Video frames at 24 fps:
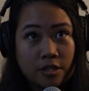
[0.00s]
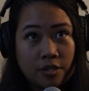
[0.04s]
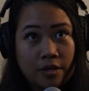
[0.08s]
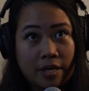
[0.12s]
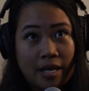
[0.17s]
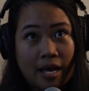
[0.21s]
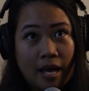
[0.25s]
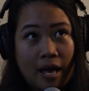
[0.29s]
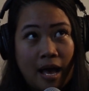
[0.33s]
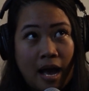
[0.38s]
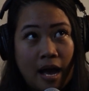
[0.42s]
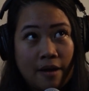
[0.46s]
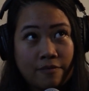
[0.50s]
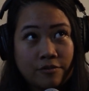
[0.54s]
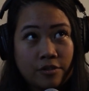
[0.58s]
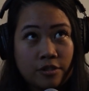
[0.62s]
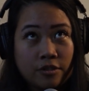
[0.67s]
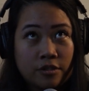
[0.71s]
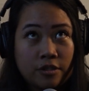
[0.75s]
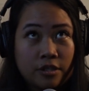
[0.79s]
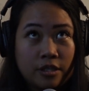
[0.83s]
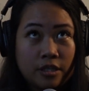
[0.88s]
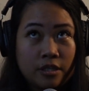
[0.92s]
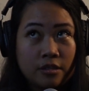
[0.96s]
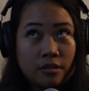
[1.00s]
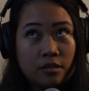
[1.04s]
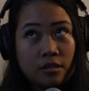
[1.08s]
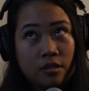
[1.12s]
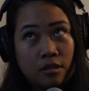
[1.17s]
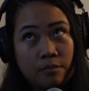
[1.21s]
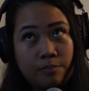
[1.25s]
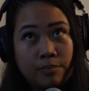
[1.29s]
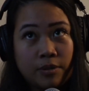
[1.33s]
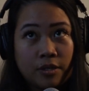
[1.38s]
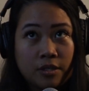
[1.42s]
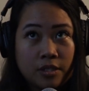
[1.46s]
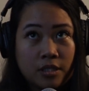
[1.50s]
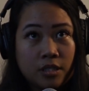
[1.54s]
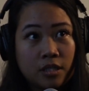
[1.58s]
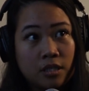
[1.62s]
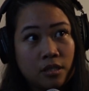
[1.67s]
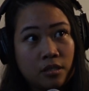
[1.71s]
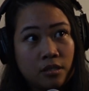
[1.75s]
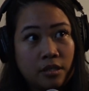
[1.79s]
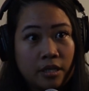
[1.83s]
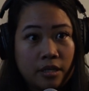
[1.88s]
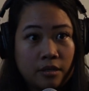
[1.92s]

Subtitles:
So like after a person,